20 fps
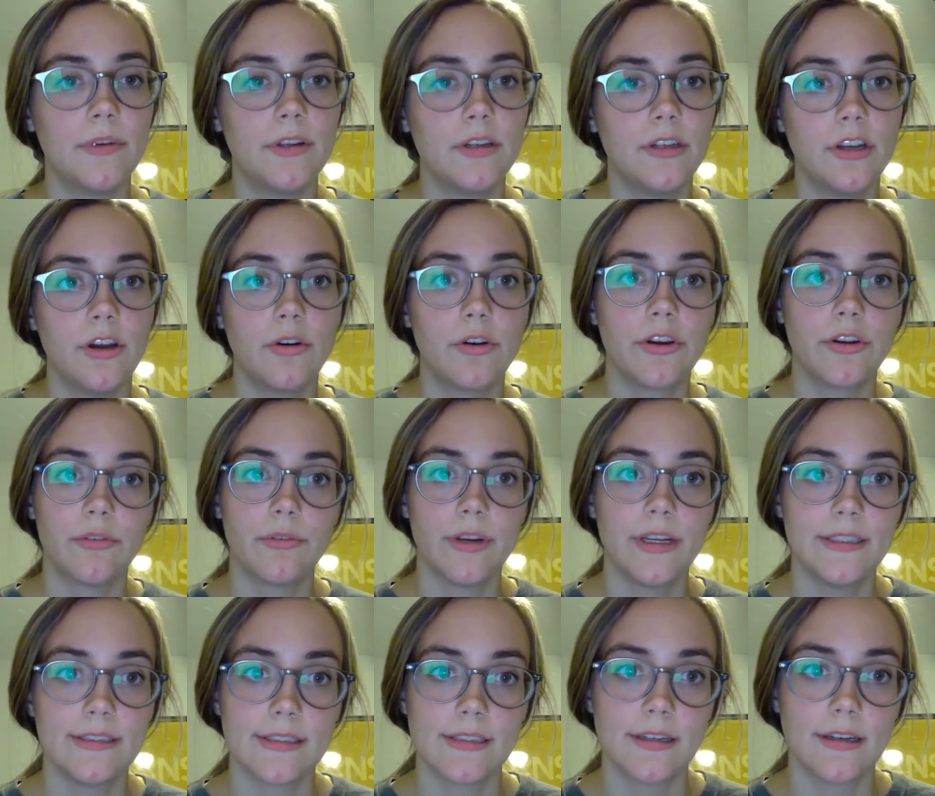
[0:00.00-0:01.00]
no good
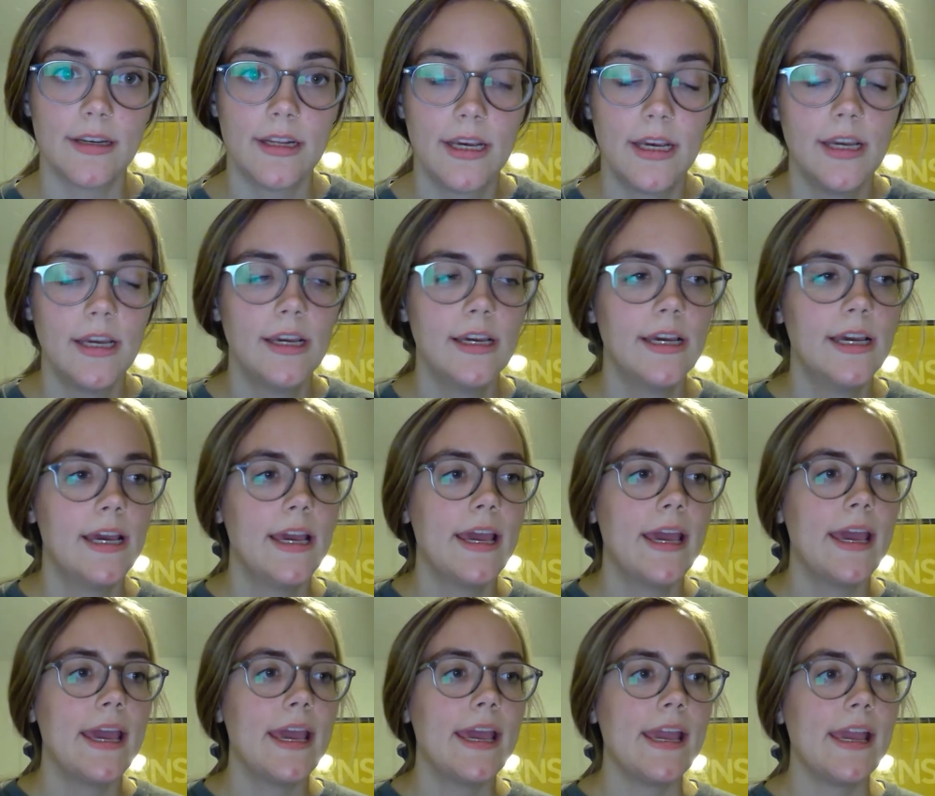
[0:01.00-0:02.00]
reason.
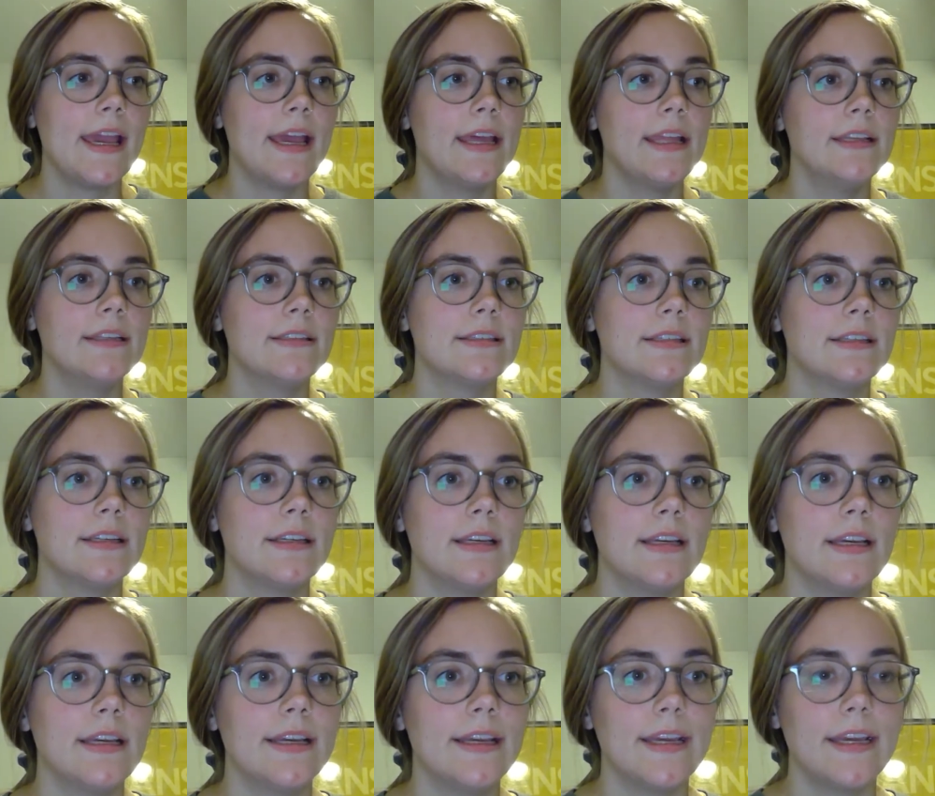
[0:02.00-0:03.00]
And
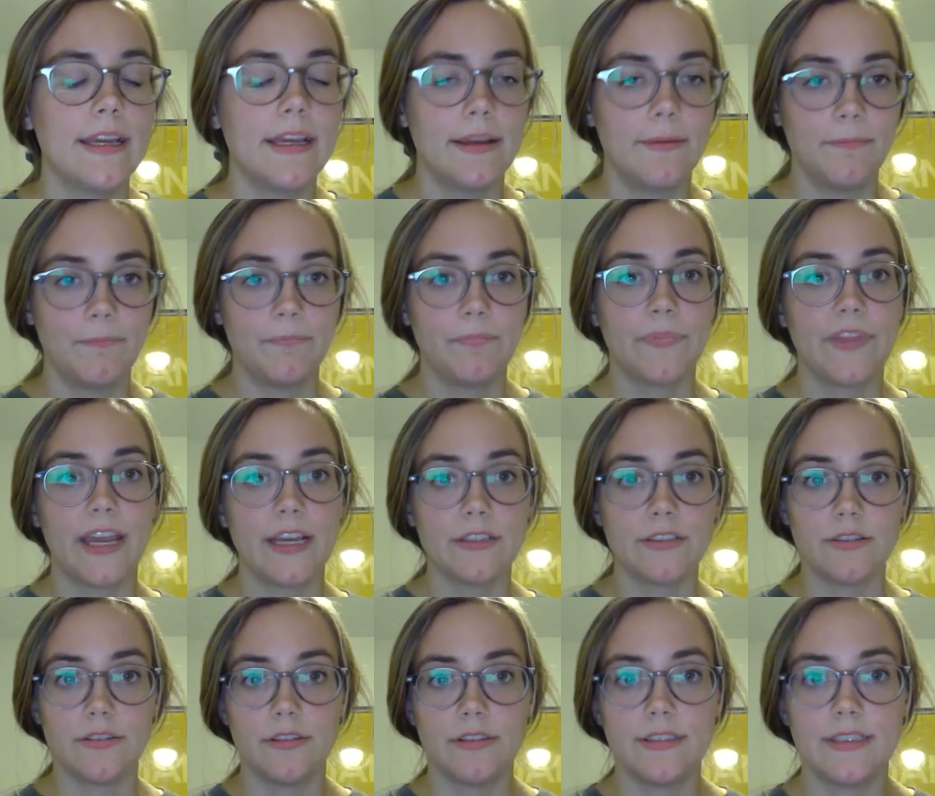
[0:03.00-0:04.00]
as
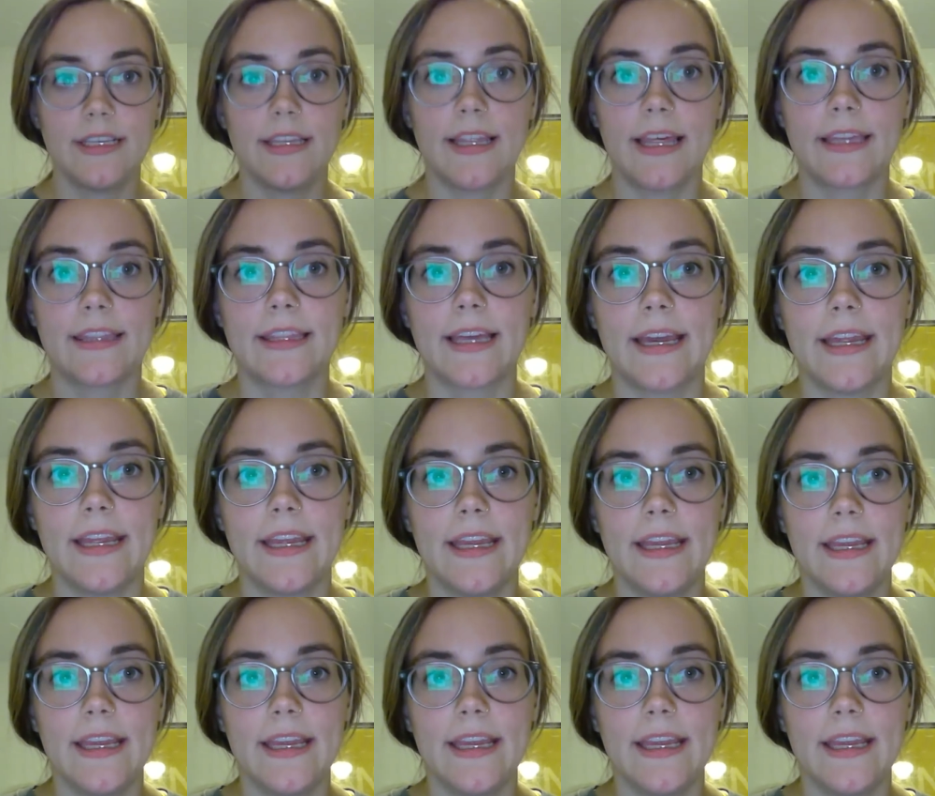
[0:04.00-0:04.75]
you can see, like, that